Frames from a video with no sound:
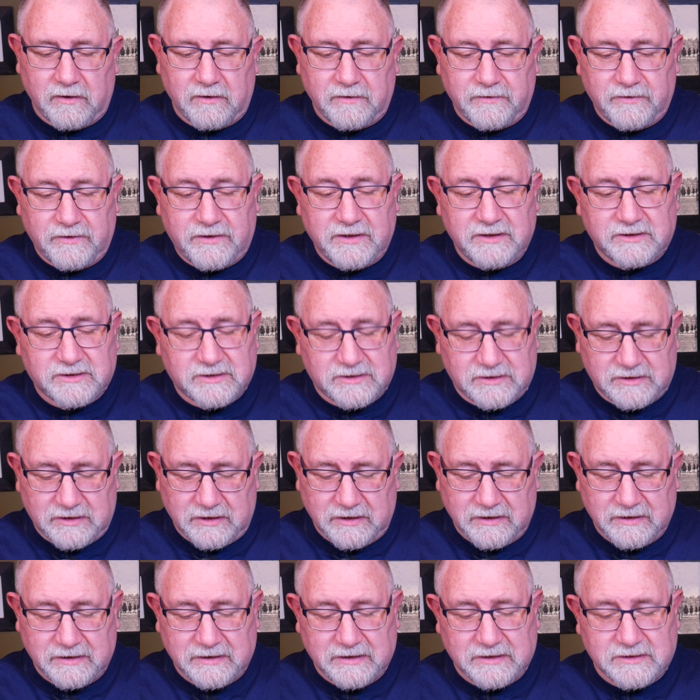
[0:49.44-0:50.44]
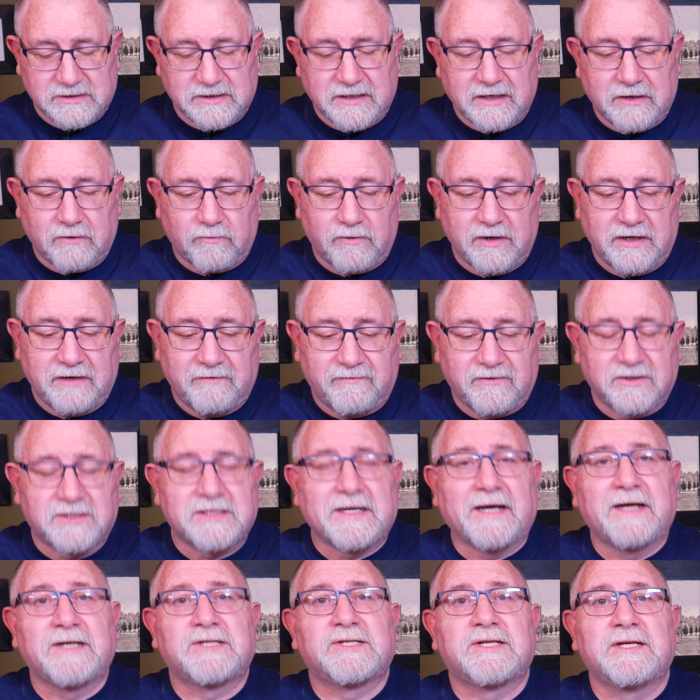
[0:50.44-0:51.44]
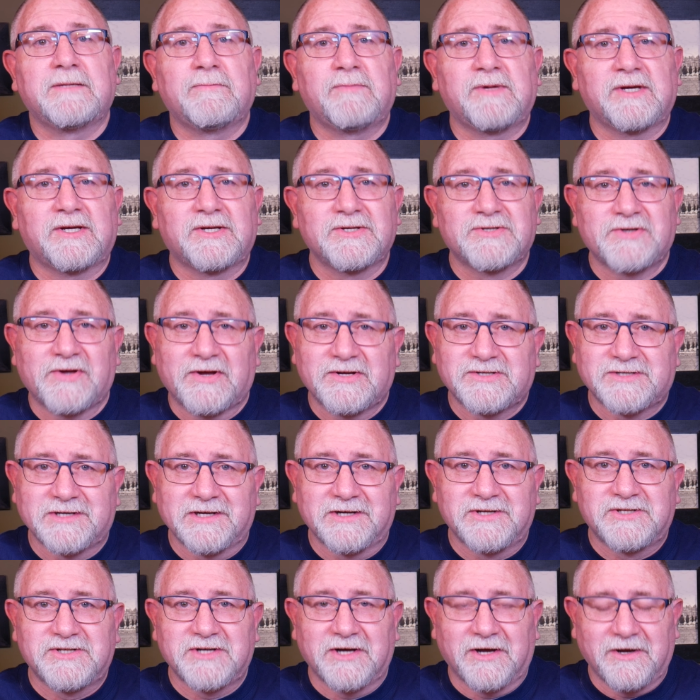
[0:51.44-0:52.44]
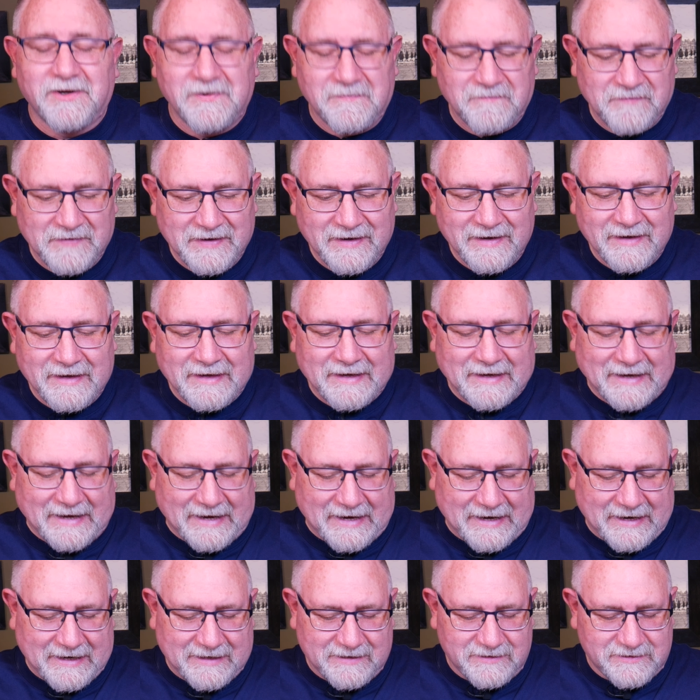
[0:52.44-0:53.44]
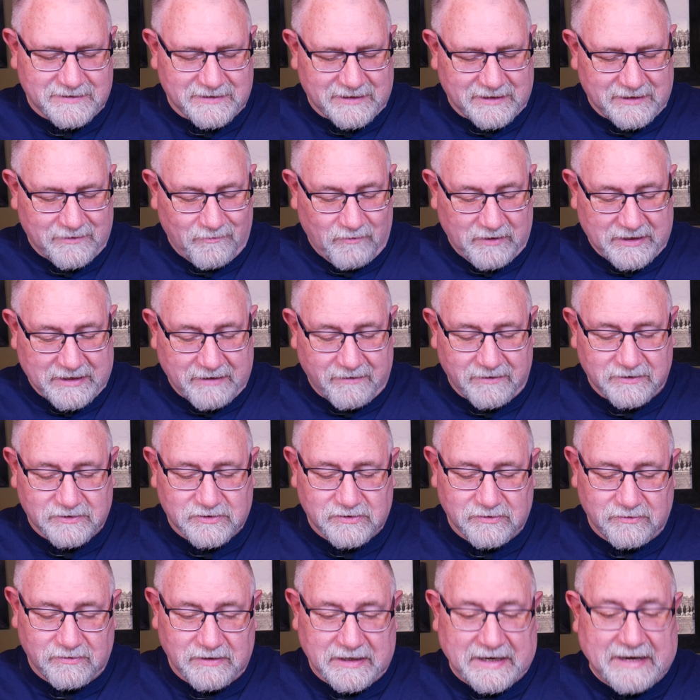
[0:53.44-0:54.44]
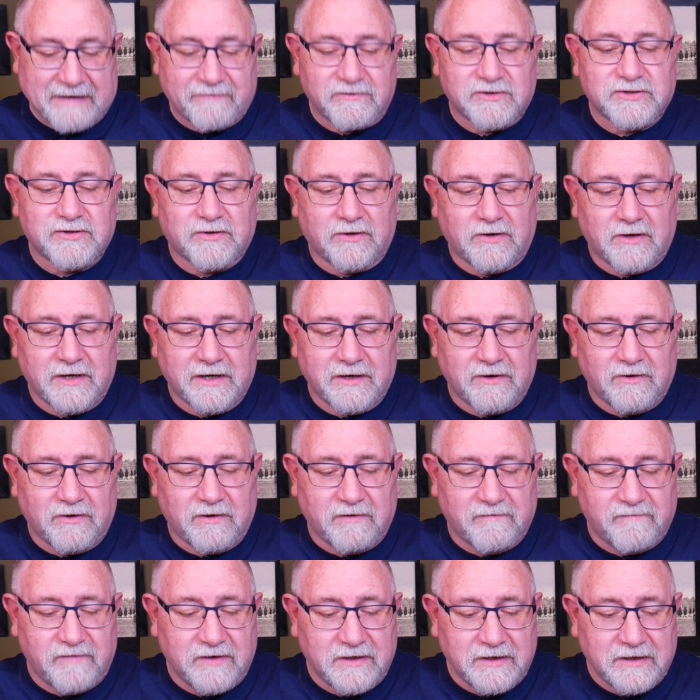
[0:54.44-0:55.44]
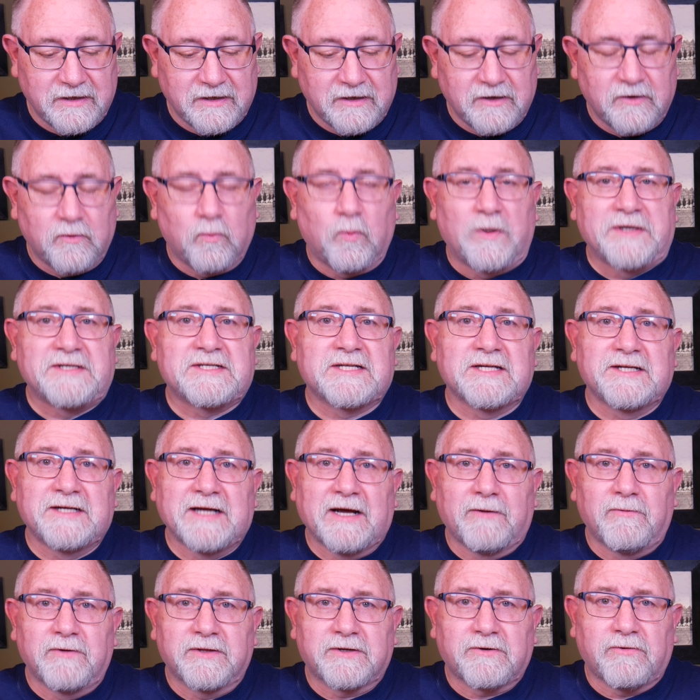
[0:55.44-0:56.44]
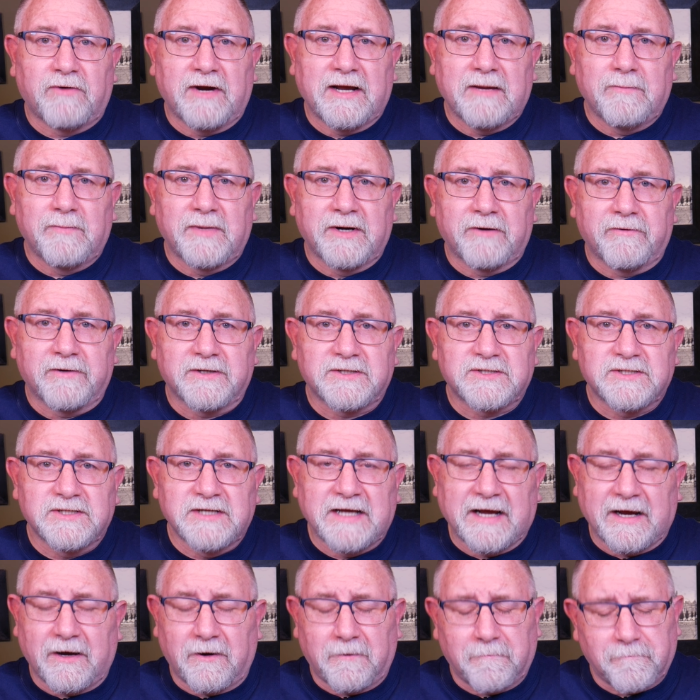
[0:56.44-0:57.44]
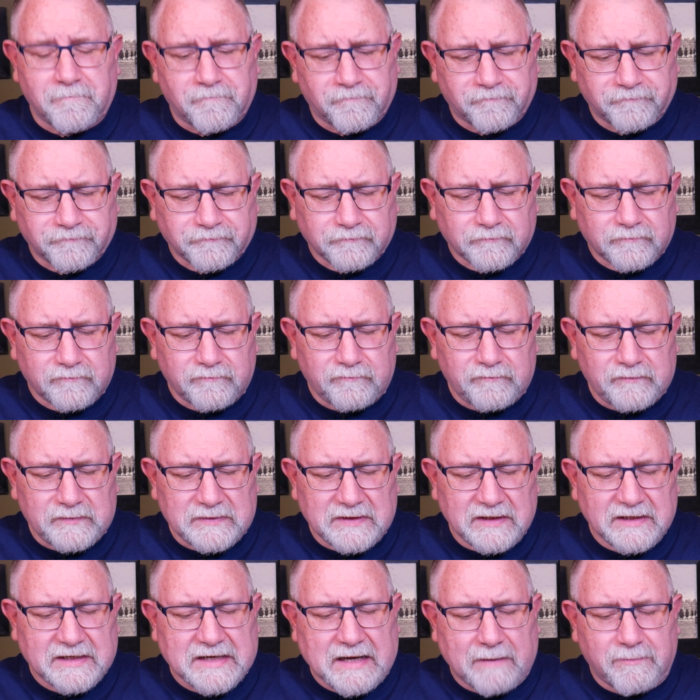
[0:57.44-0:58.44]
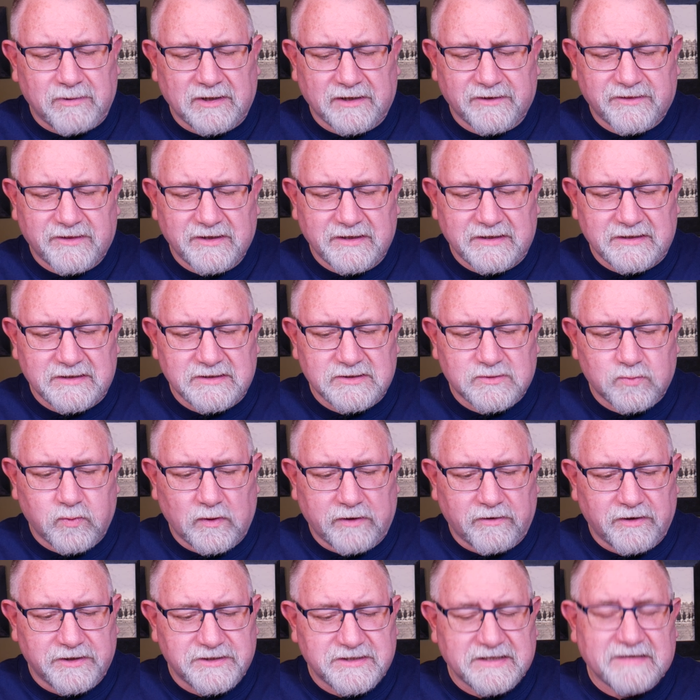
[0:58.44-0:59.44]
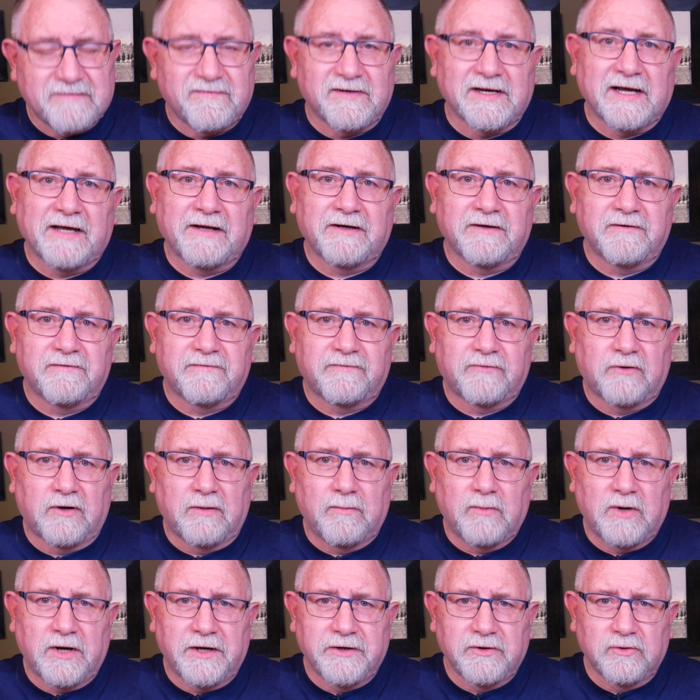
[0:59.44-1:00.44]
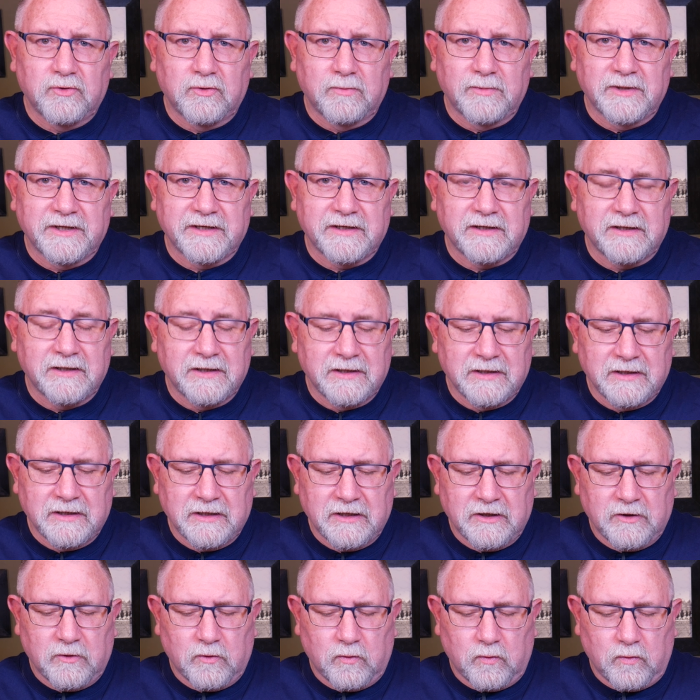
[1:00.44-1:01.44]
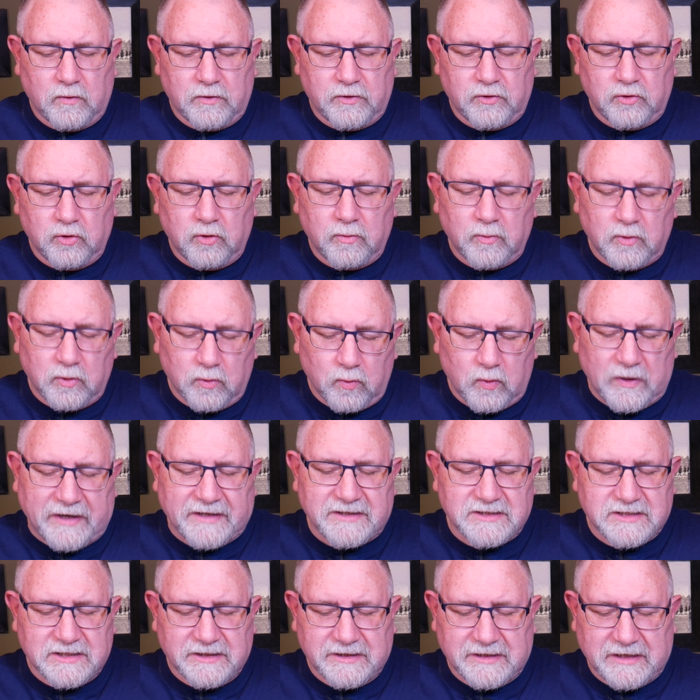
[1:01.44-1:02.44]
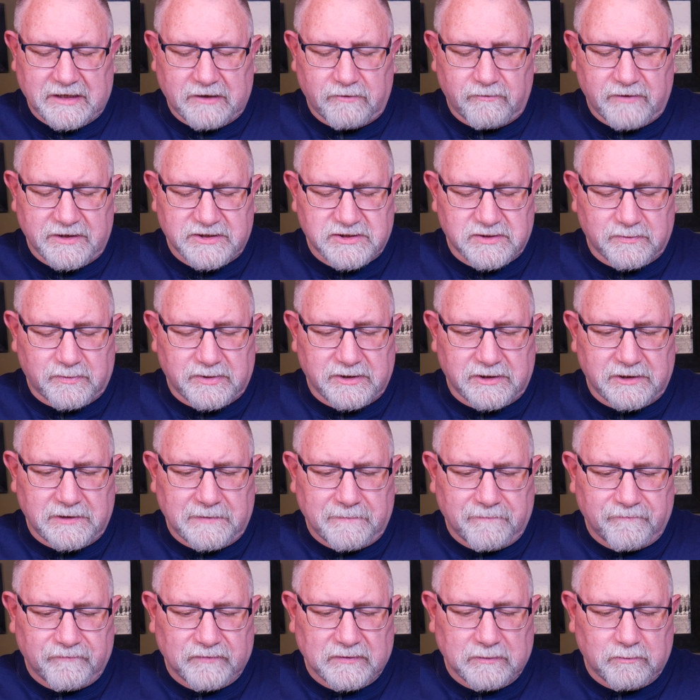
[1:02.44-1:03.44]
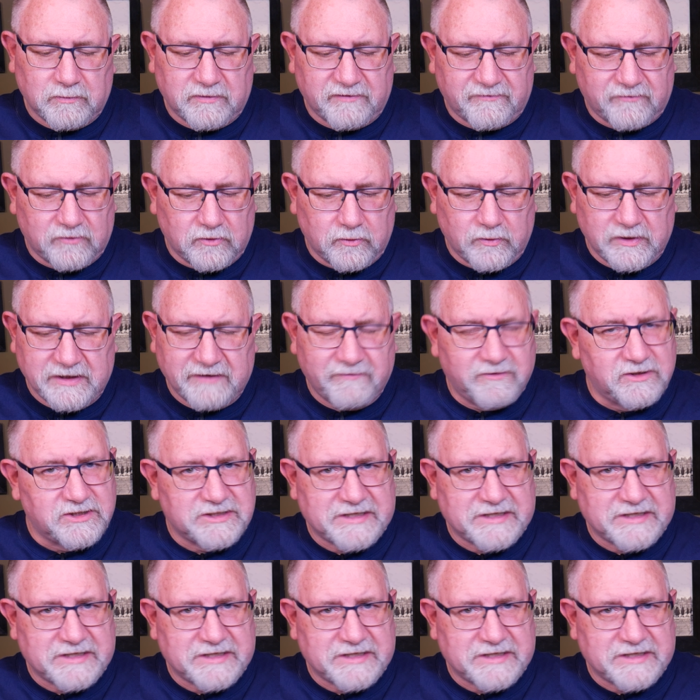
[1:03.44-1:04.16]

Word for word: this is now ready for tasting because I said so, and we're going to have a try of Wensleydale with cranberries. Now, a couple of things where I deviated from my normal Wensleydale recipe before we even